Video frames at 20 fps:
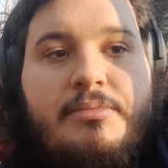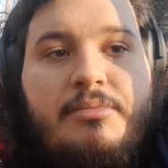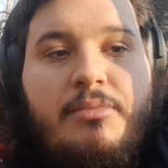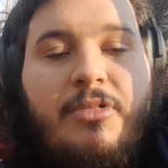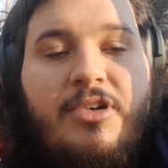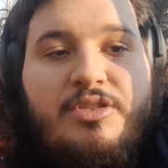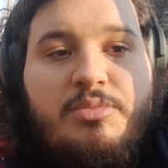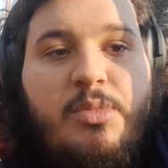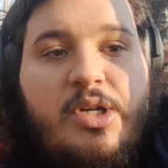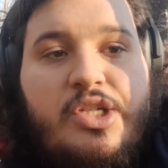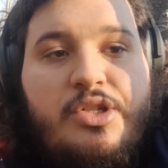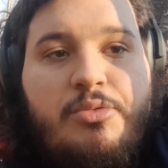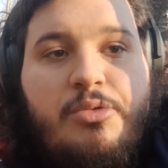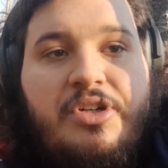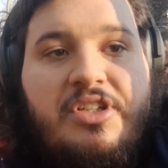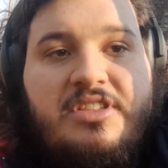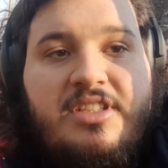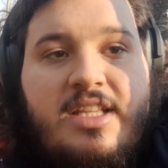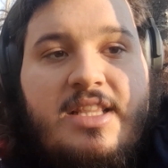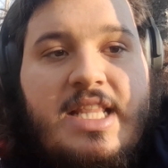was much
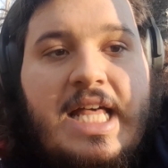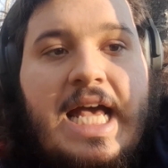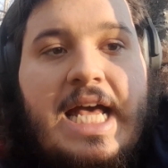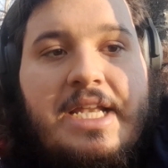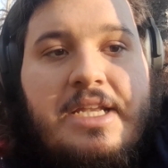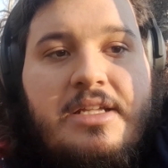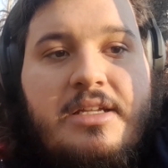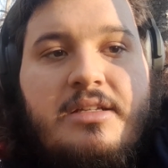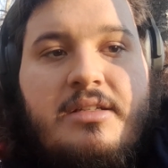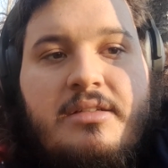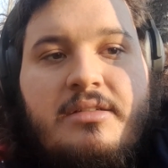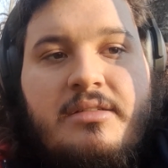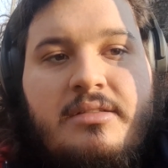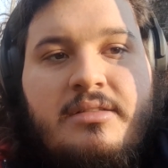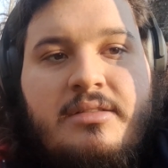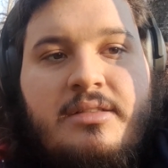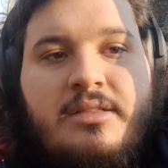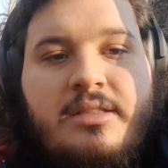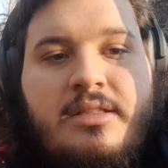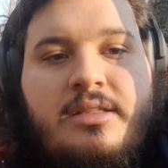worse than that.
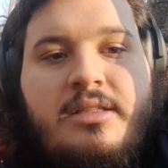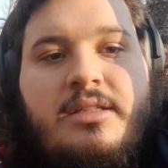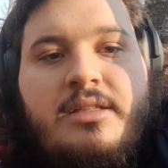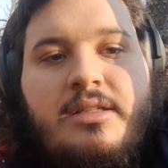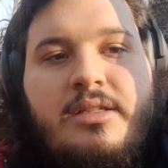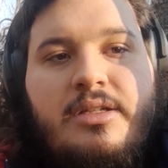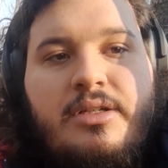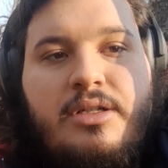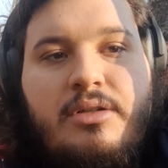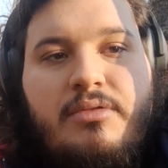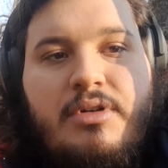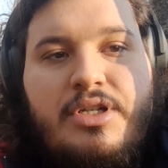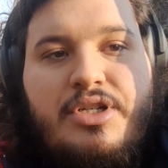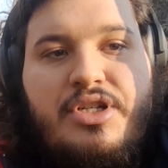What